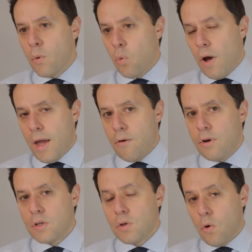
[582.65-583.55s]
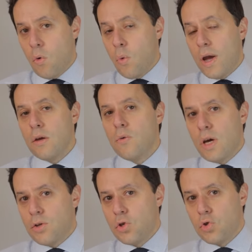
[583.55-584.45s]
what areas or where you would
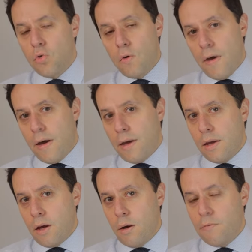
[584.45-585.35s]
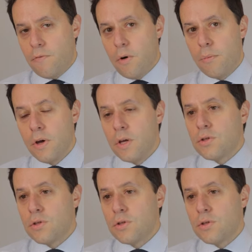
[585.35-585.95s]
actually draw that income from